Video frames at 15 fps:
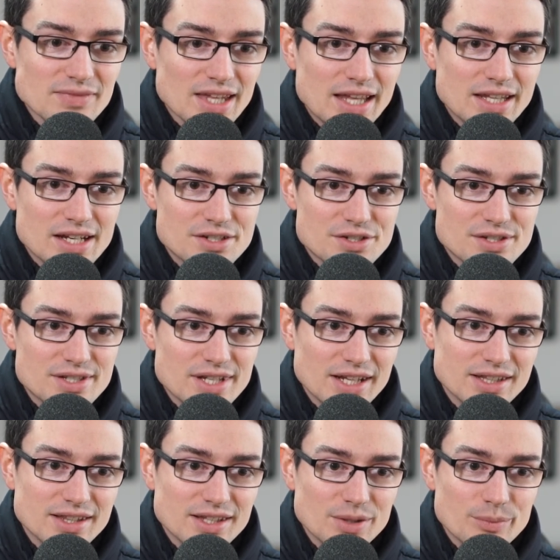And then I just
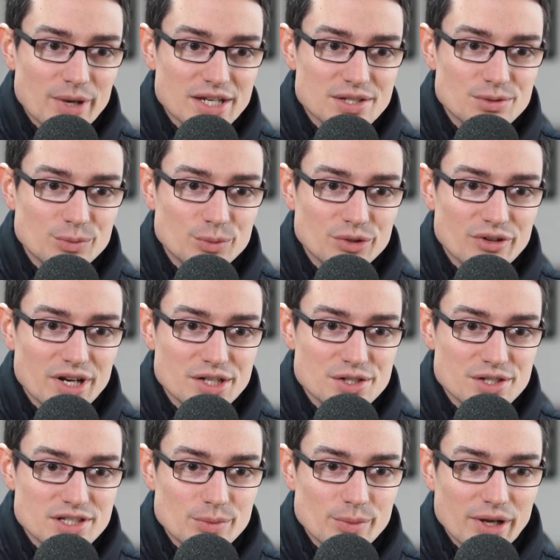set the maximum bit rate
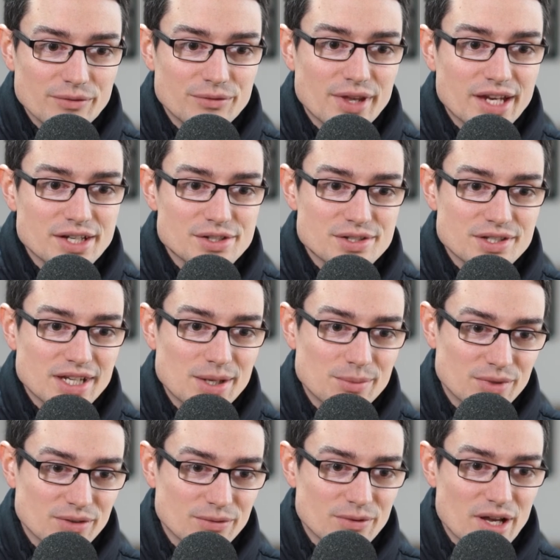just above that just to keep
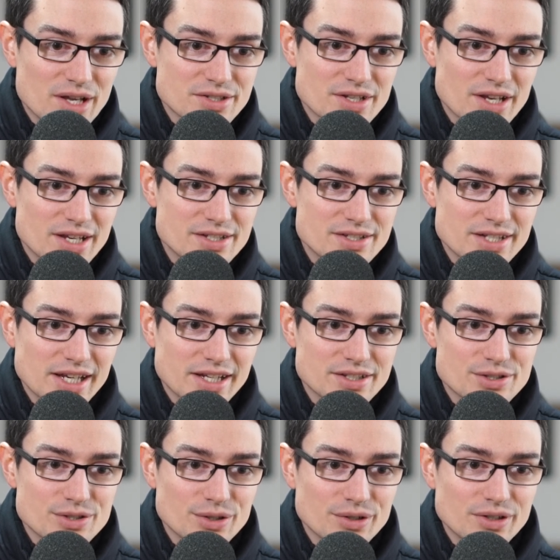the file size down.
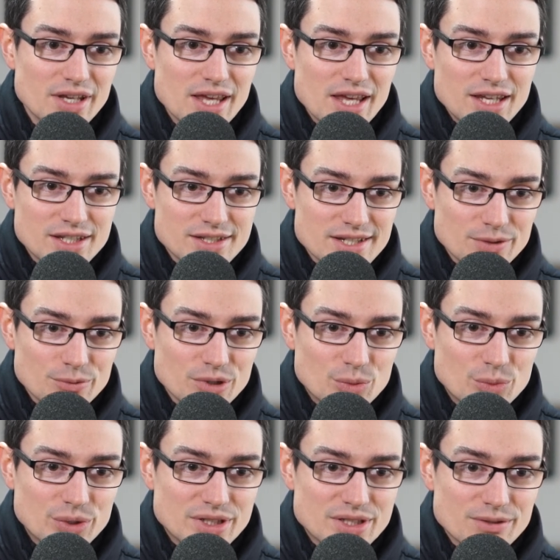So you can see what a
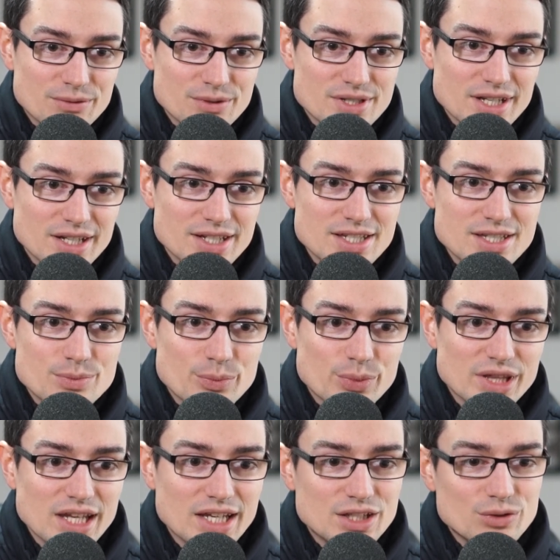big difference that is, but
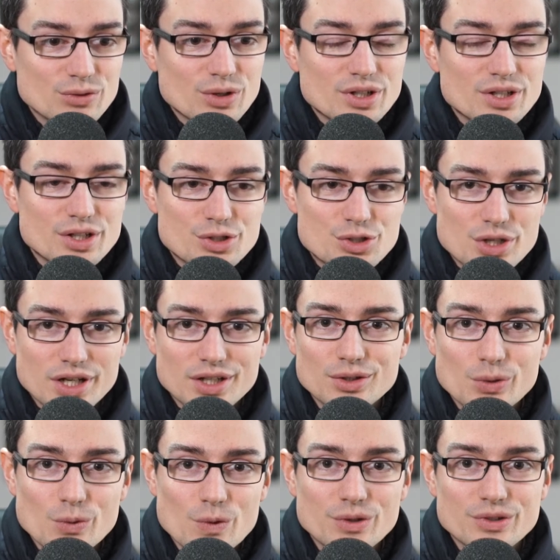then you've got to check the
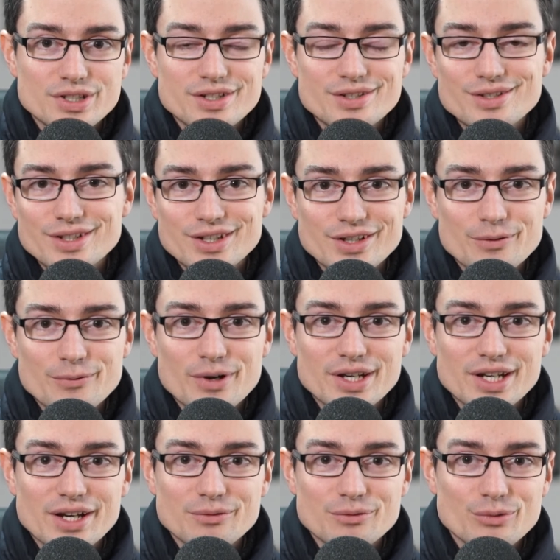quality,
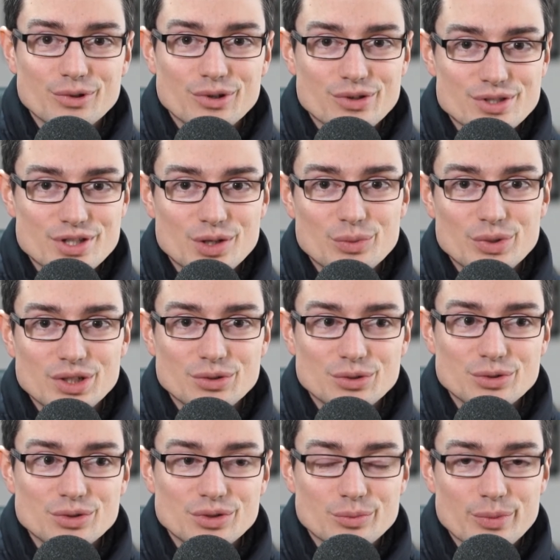find out whether it's going to be all
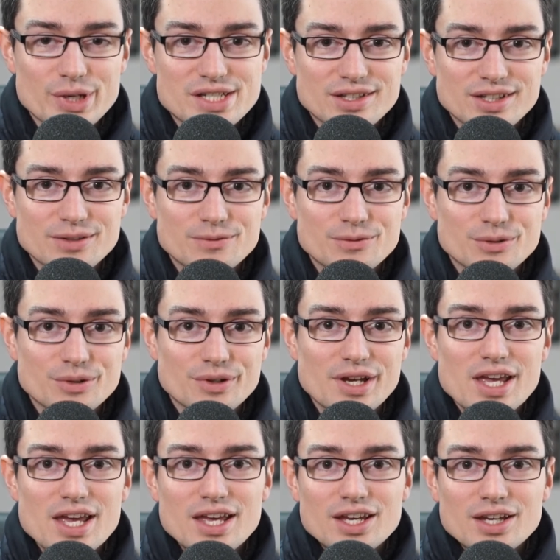good. And basically for
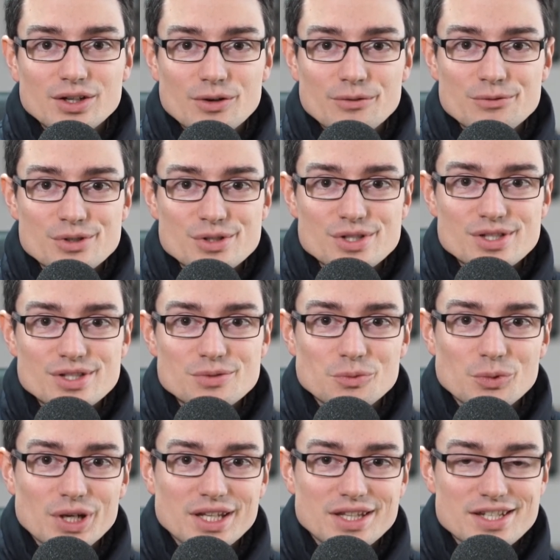conferences
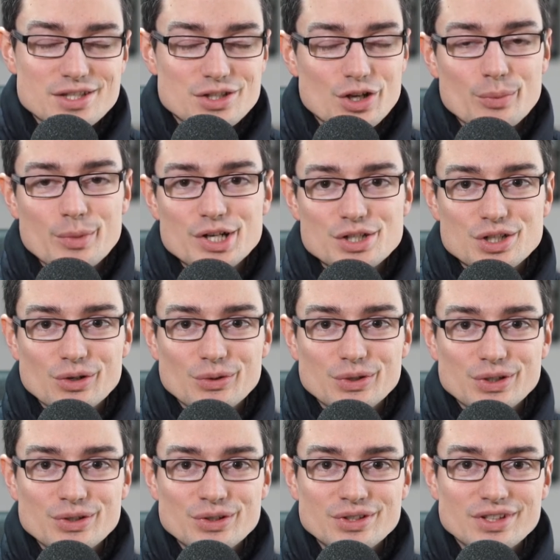where there's not much
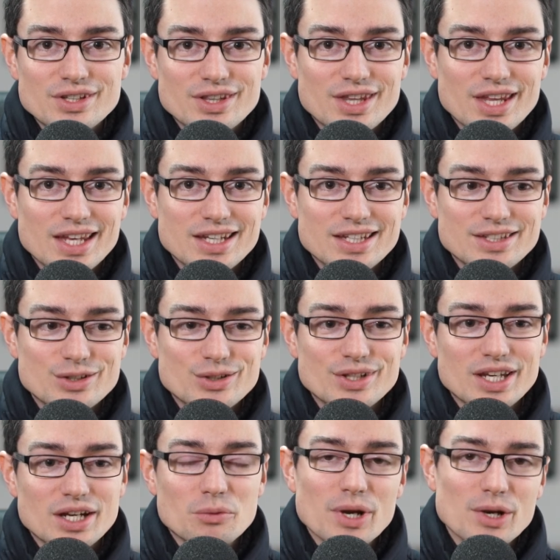going on, then you can
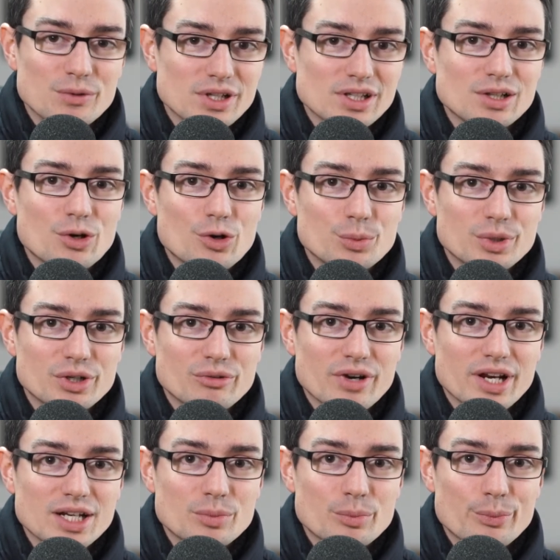get away with a lower bit
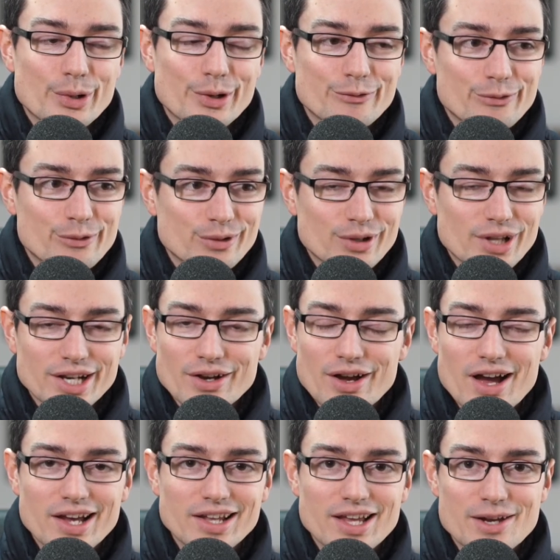rate. But for like
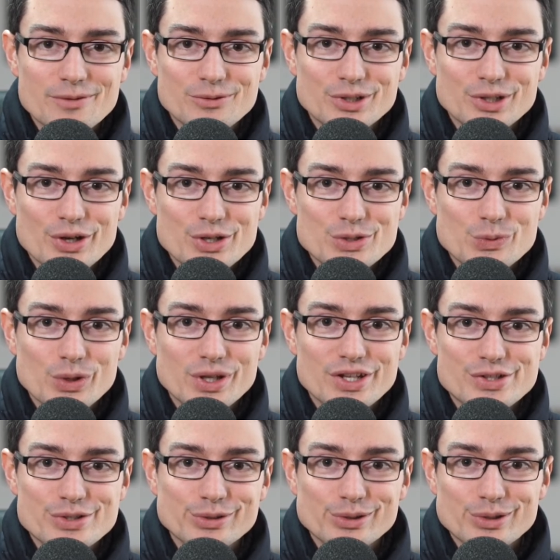highlight videos where
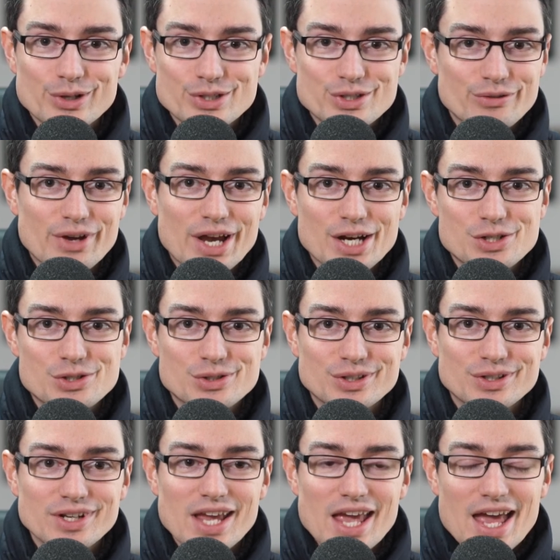there's lots of
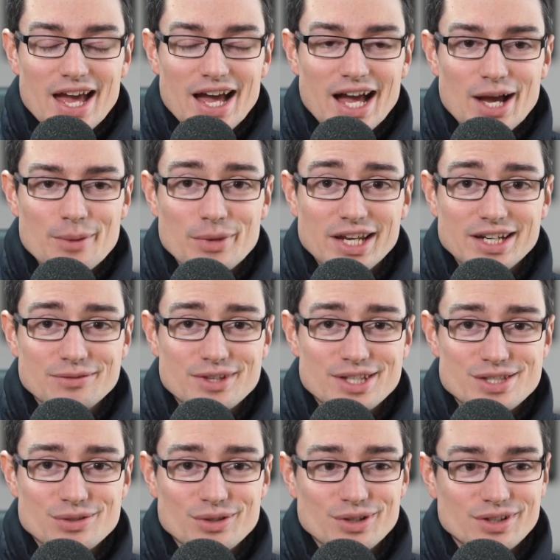action, and if
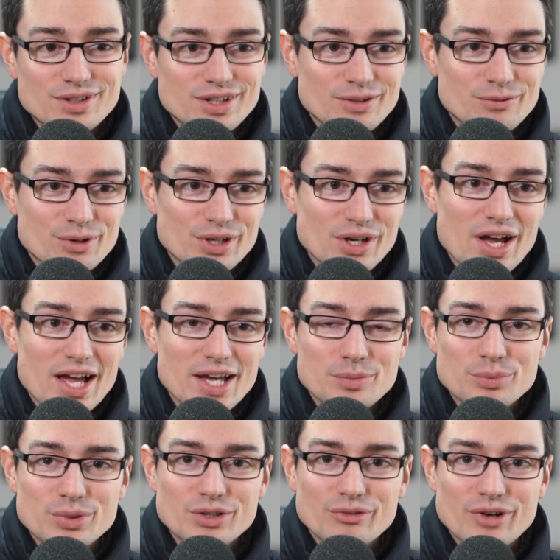there's not a very high
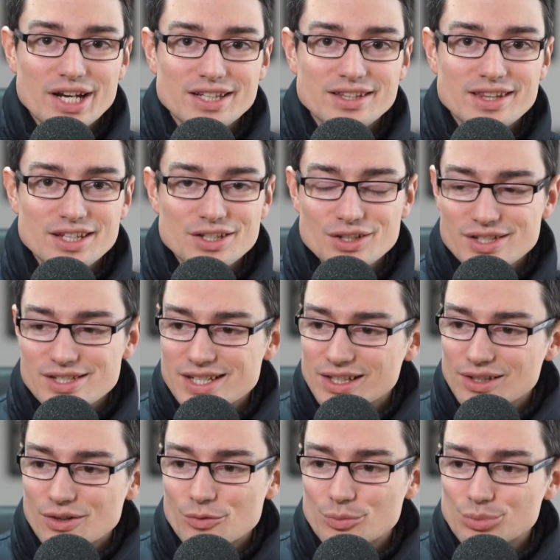bit rate, then you're going to see a
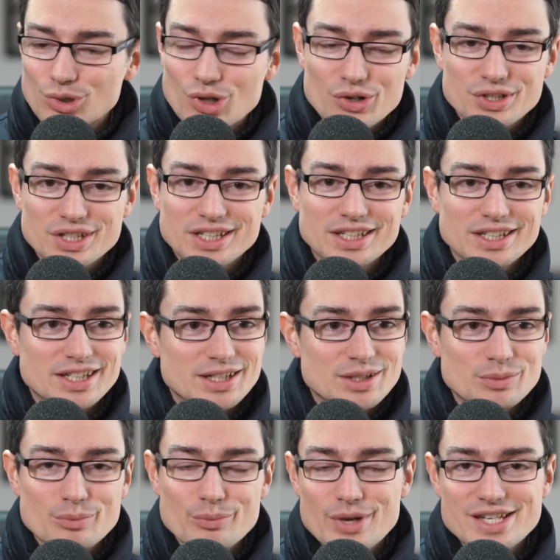lot of blocking
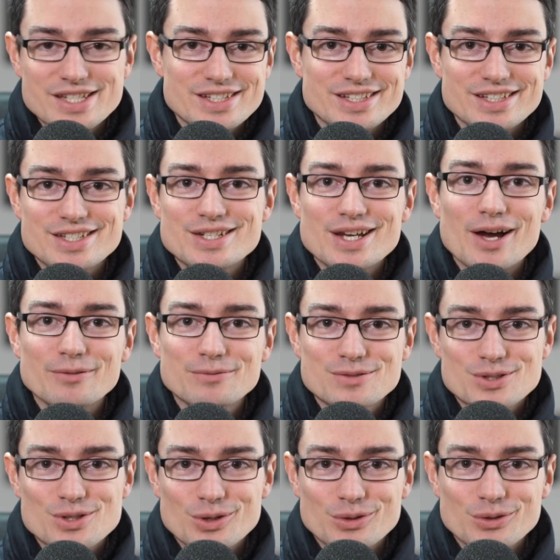and messy stuff.
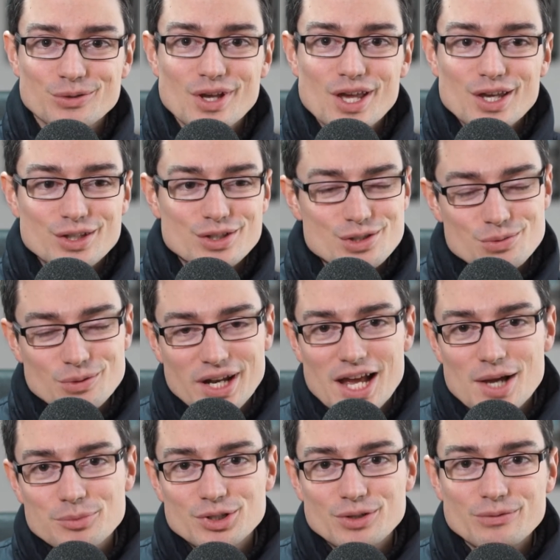So you just want to
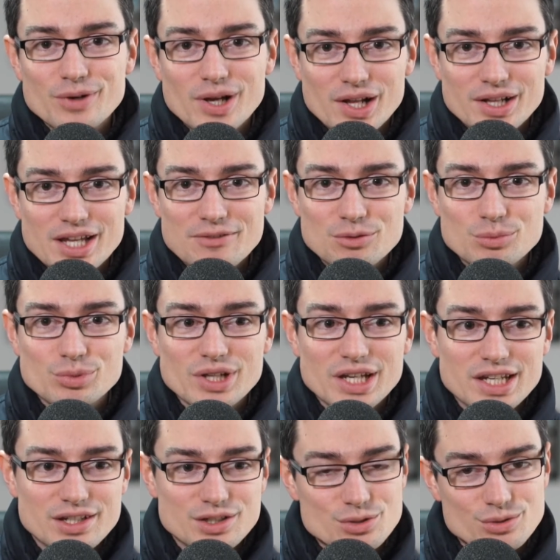output the file, have a
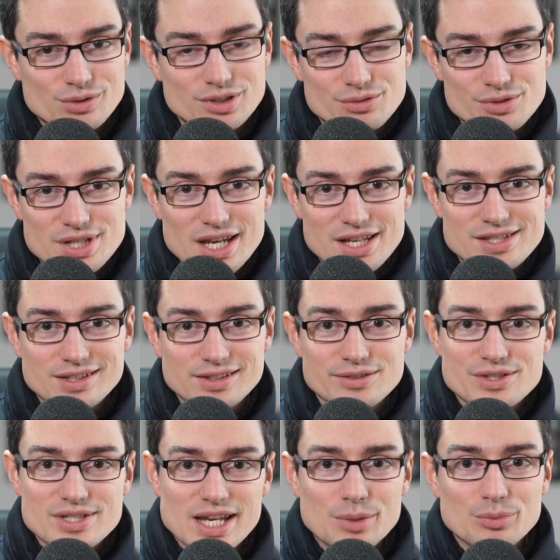play, do a little test, a little
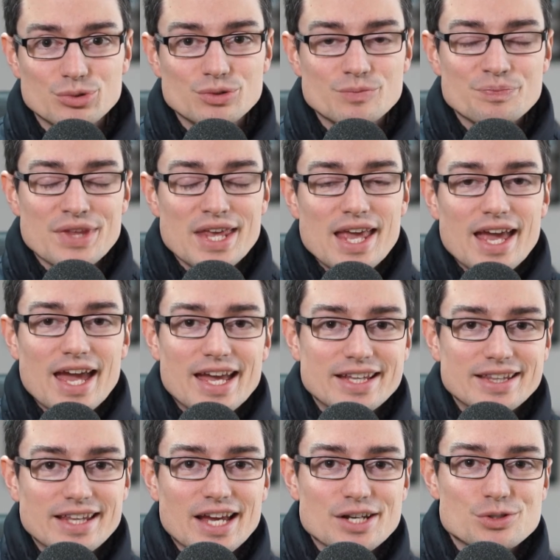sample,
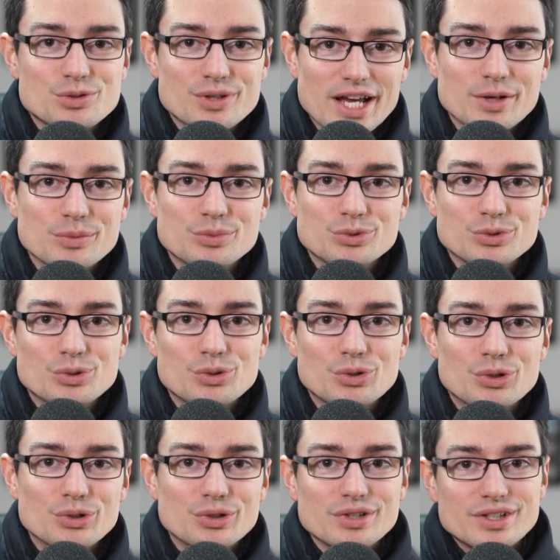and that should help
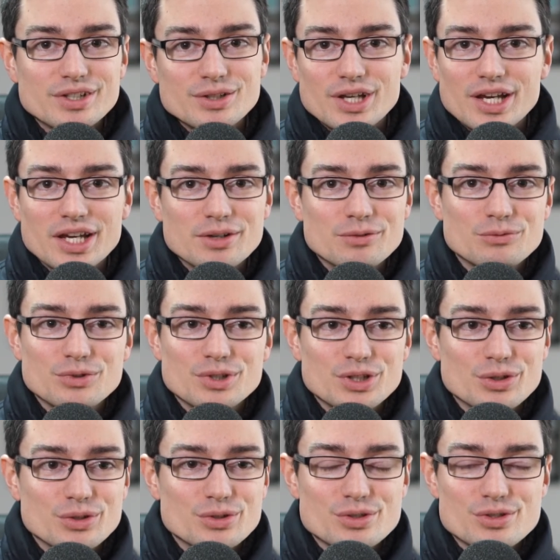your
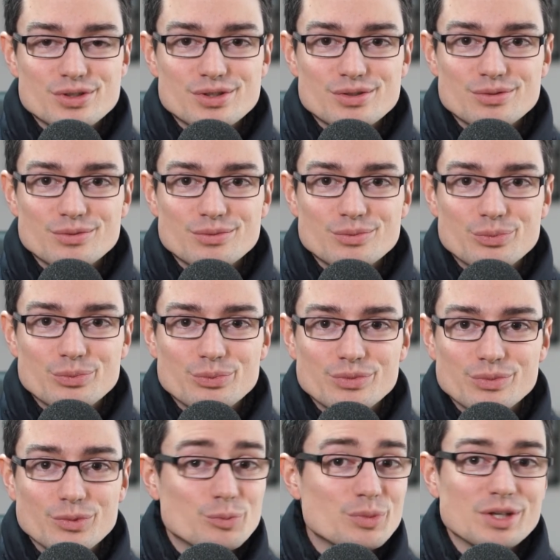videos
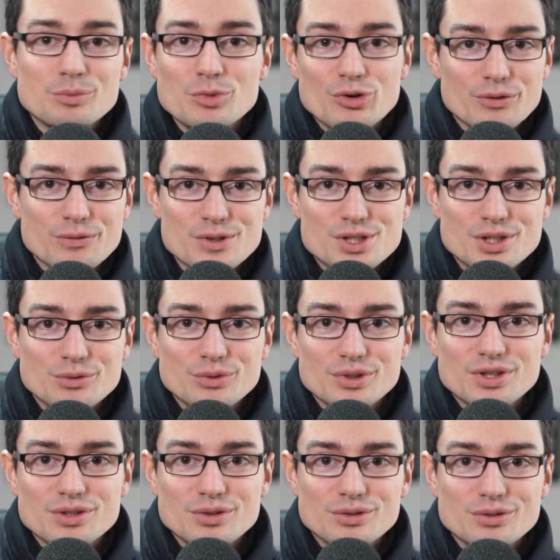be more efficient
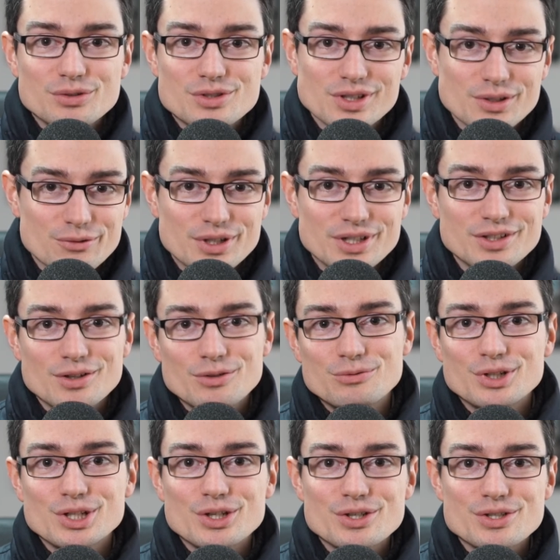with your delivering of
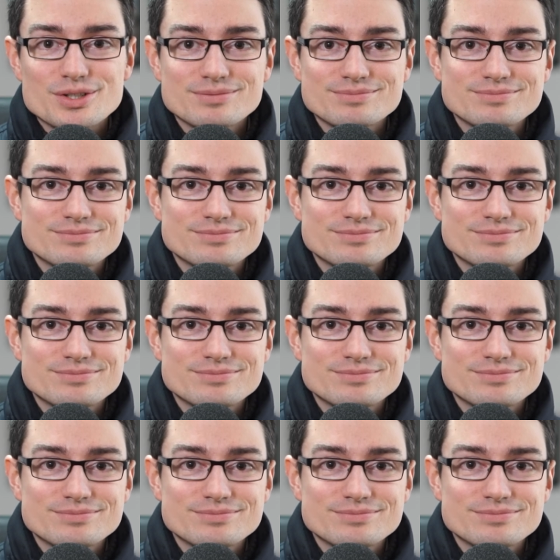videos.